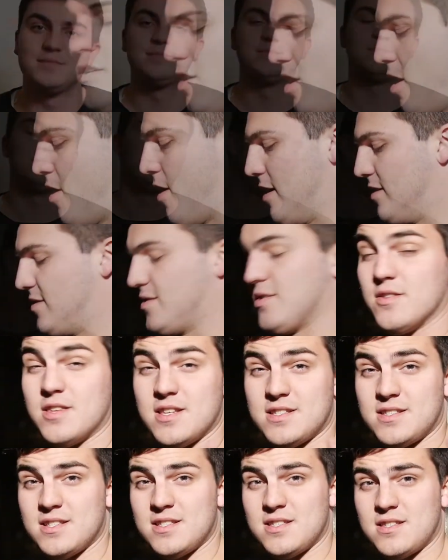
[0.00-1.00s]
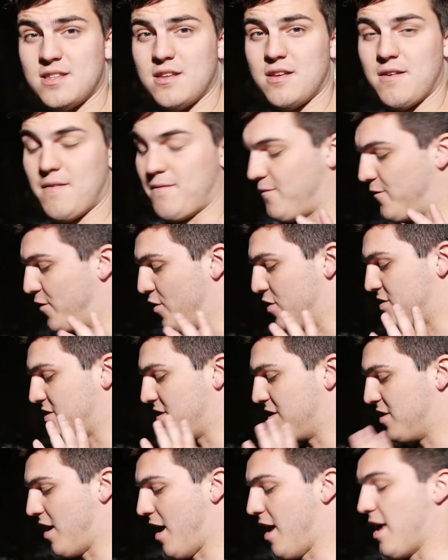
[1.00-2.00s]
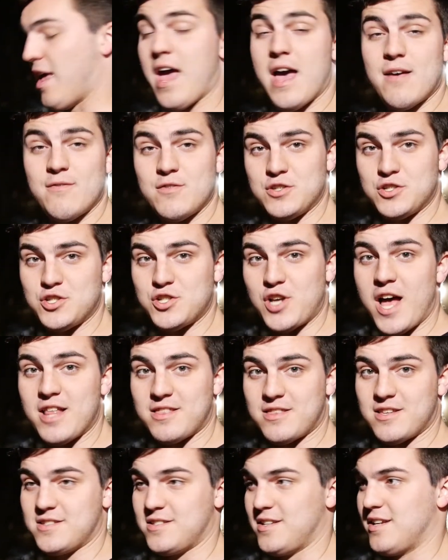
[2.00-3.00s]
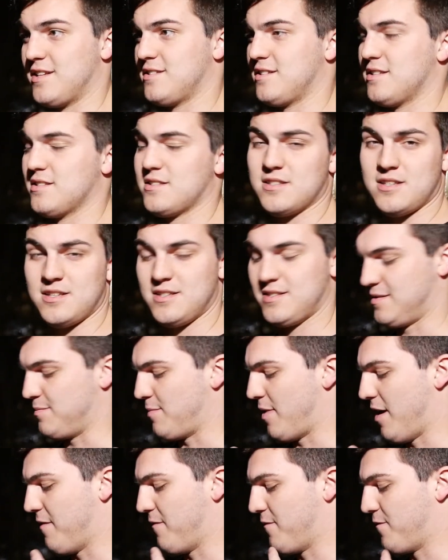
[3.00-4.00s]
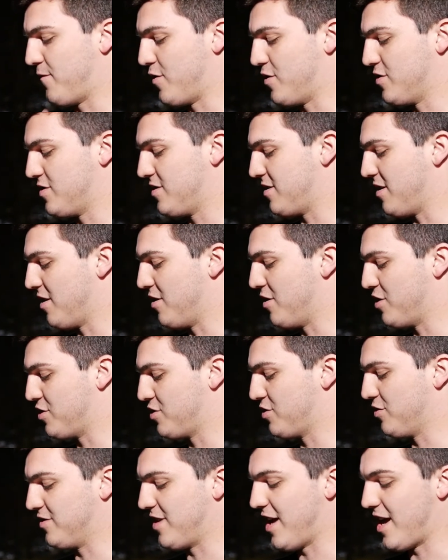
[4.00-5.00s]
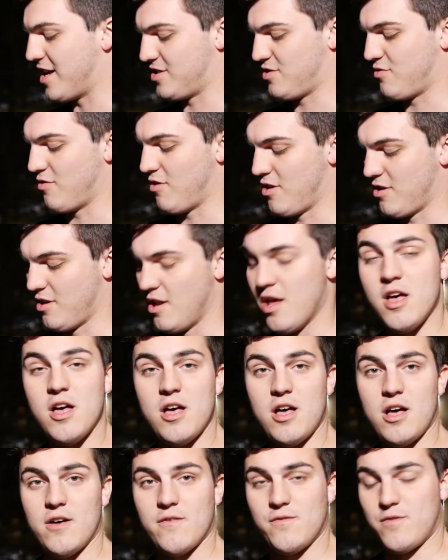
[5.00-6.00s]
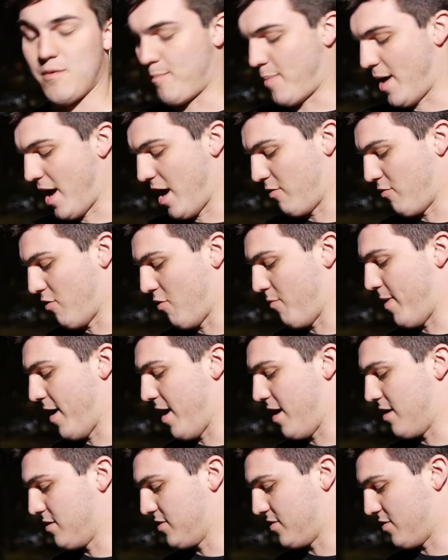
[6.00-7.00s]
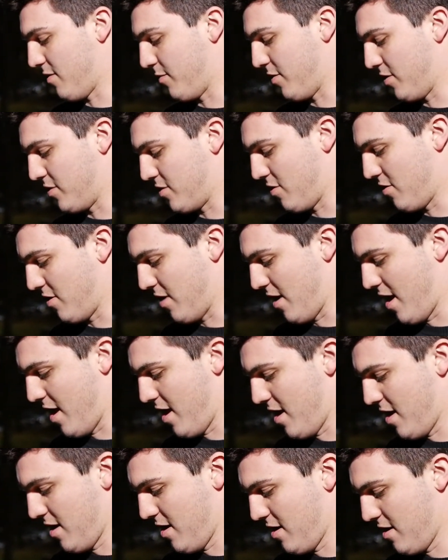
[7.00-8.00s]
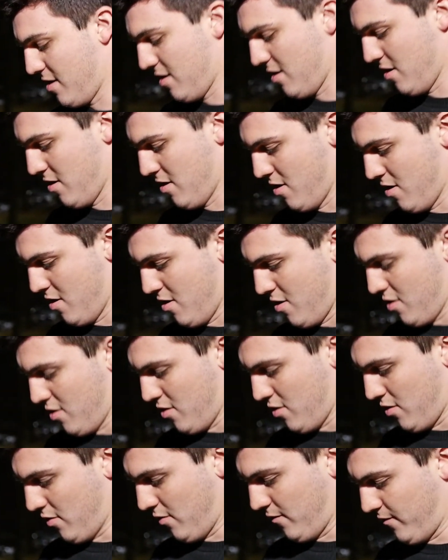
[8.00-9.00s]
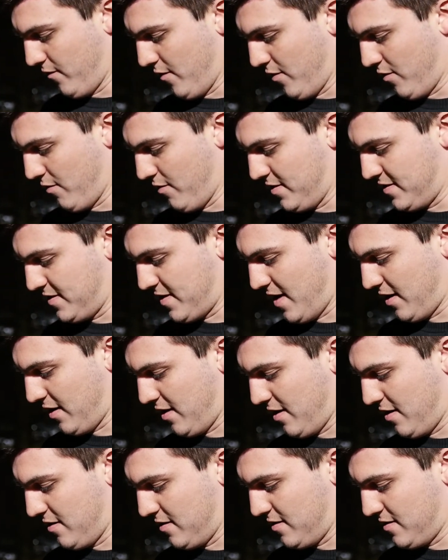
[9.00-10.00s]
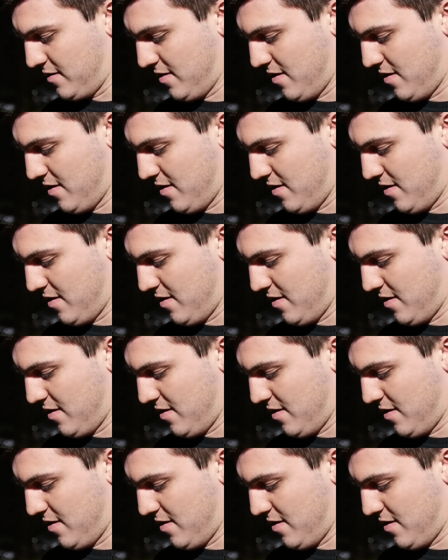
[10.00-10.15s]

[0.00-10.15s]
Alright, so this is the first, and I haven't shot this yet. This is my first initial test run of the Pyro pen. So I'm going to turn it on, hold for 3 seconds